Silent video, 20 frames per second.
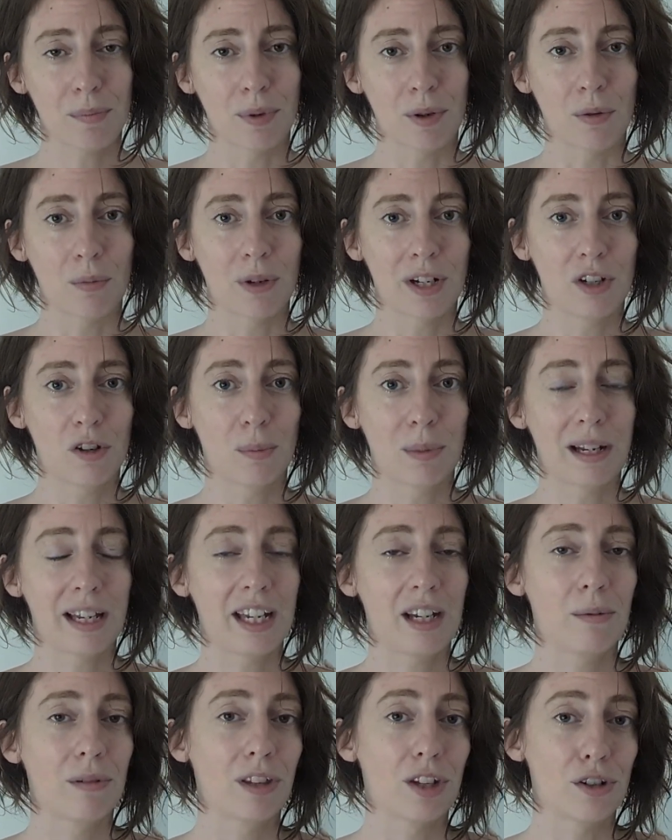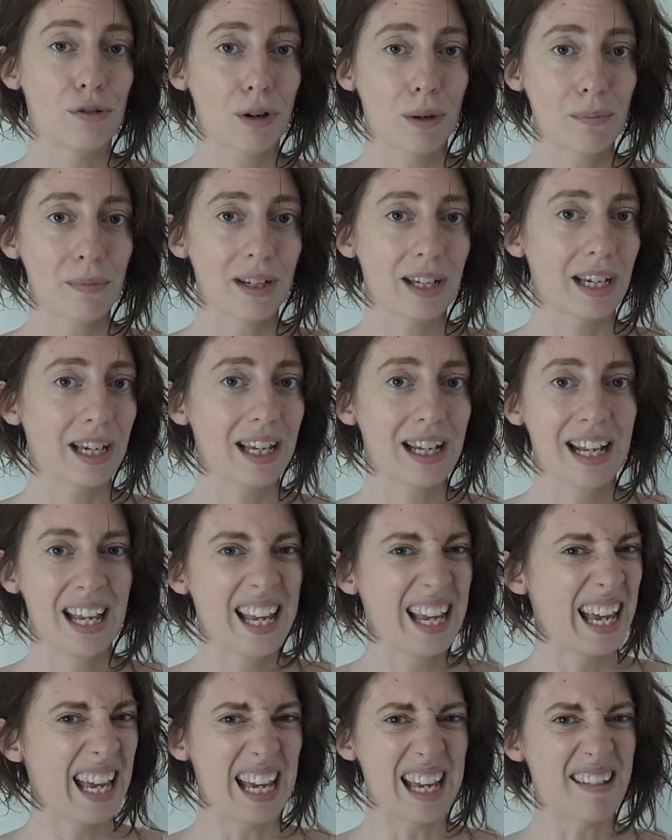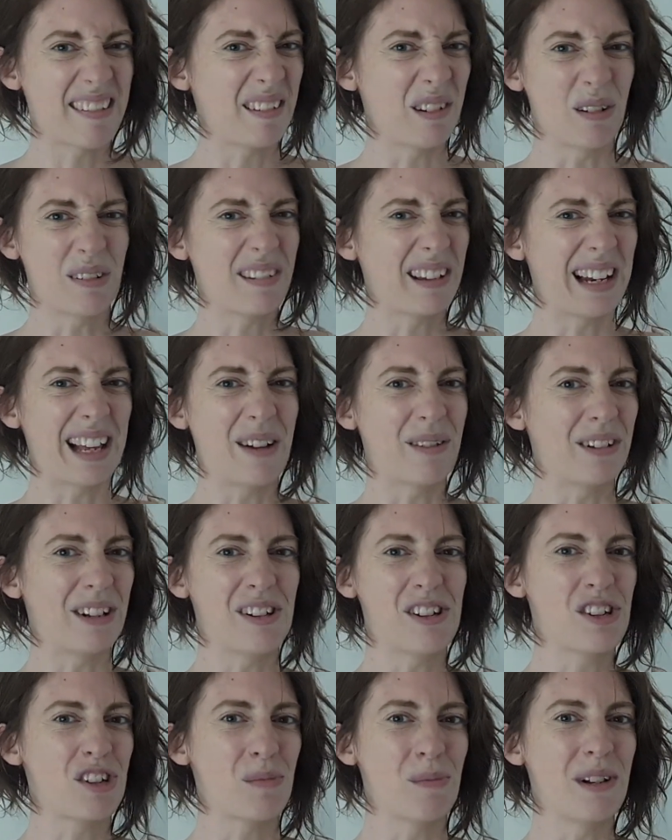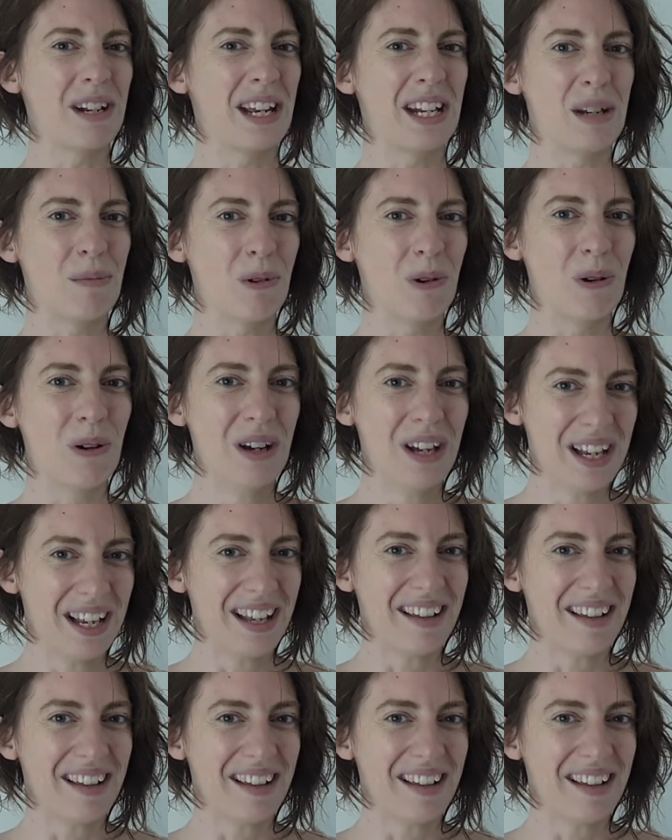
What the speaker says: but when you're playing with a drum kit, it's not a loud instrument anymore.